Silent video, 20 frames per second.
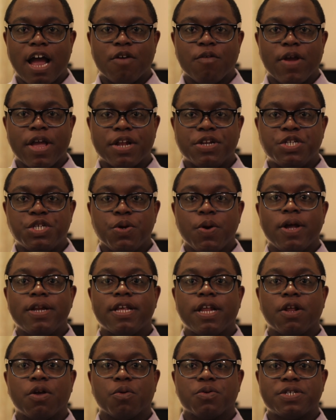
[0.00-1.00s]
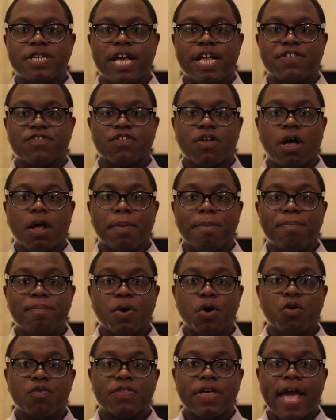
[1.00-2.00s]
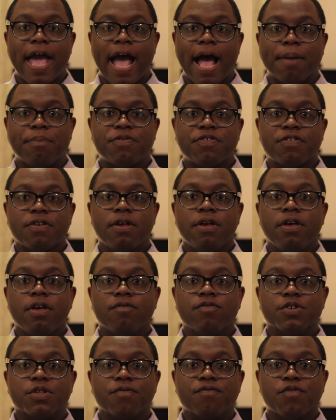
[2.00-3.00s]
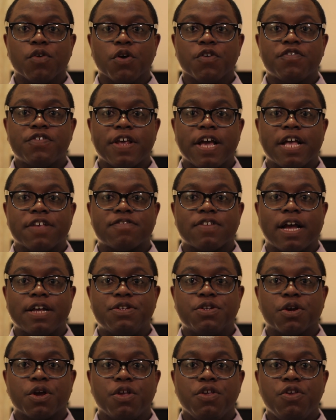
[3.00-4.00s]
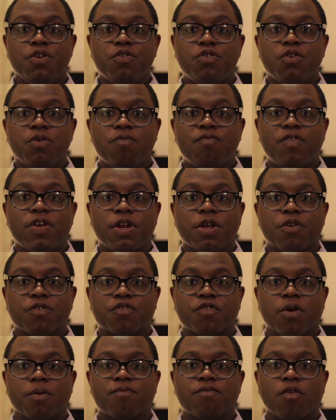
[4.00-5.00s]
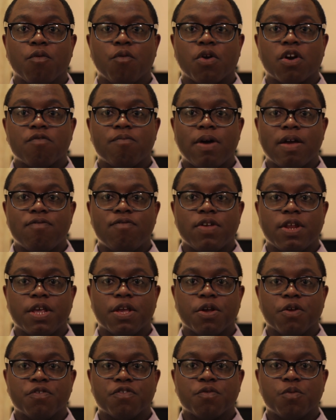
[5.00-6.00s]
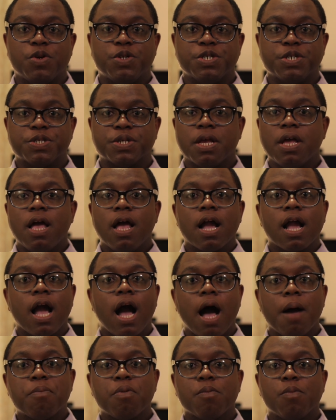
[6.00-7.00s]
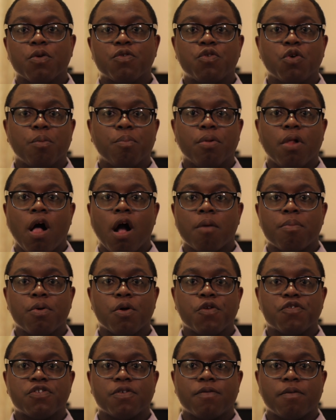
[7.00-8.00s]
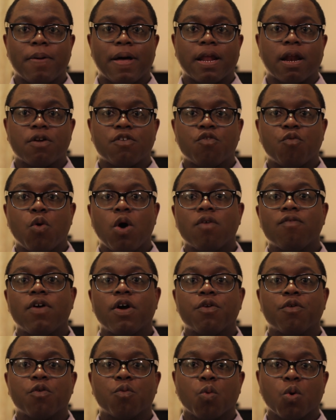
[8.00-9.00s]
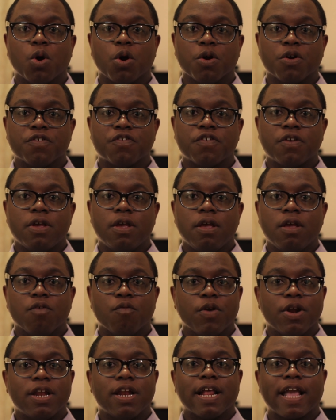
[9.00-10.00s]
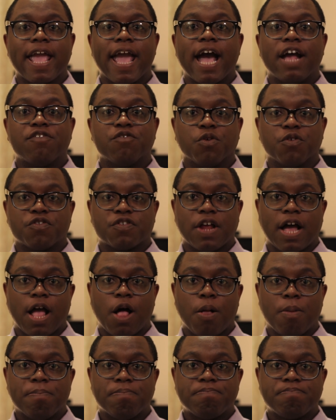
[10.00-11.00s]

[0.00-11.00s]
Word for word: I ran two identical tests on both apps. For the first test, I took a YouTube video script for one of my videos, which is comparable to a blog post of about 1,200 words, written in a casual style.